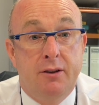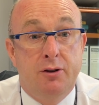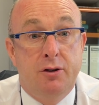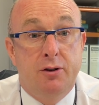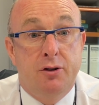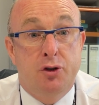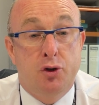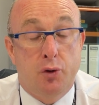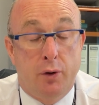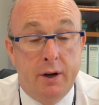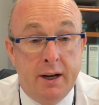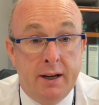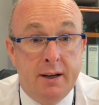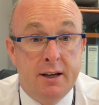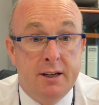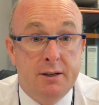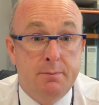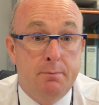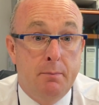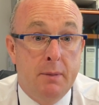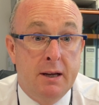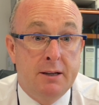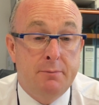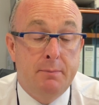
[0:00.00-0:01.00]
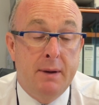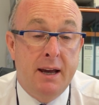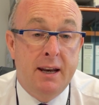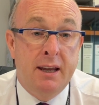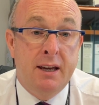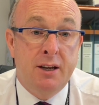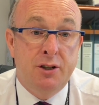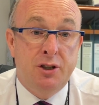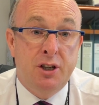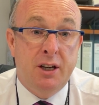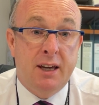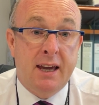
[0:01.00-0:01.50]
join as
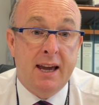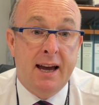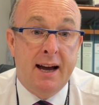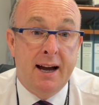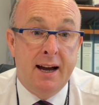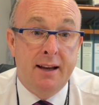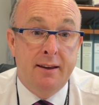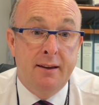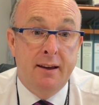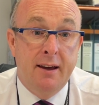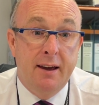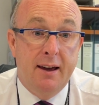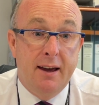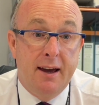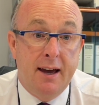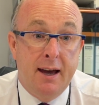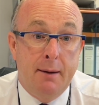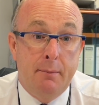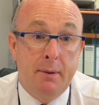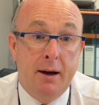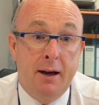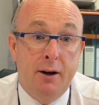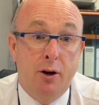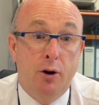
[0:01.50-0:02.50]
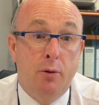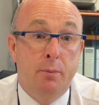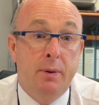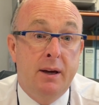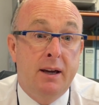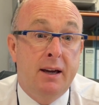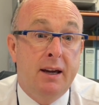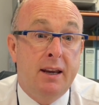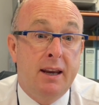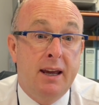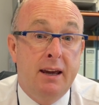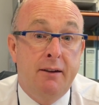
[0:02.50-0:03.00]
many as you can, and it'll
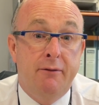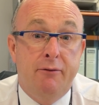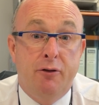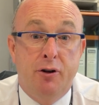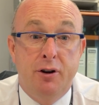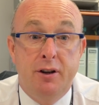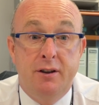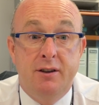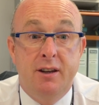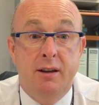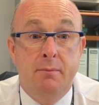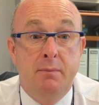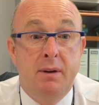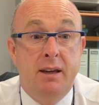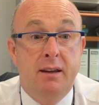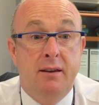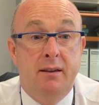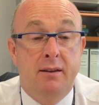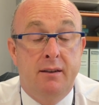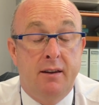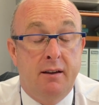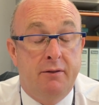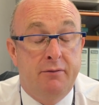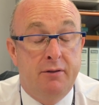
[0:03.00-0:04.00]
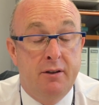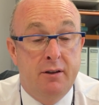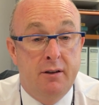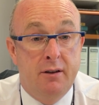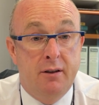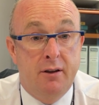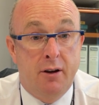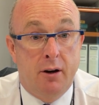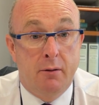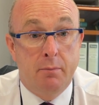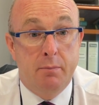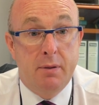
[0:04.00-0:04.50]
be great for you to meet
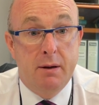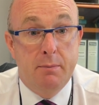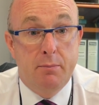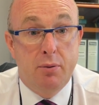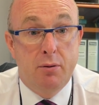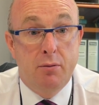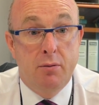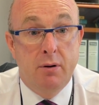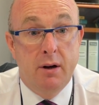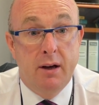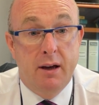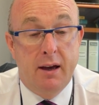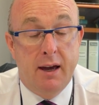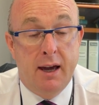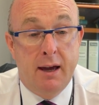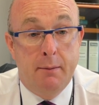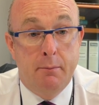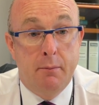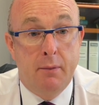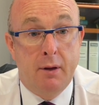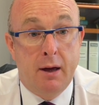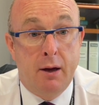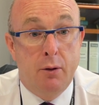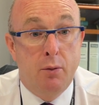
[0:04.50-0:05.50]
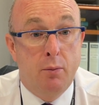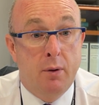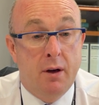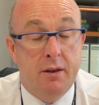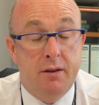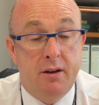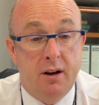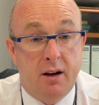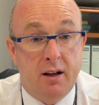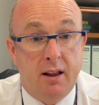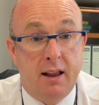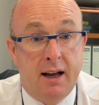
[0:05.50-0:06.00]
different young people out
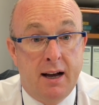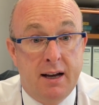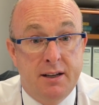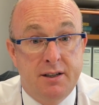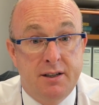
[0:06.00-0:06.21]
with your class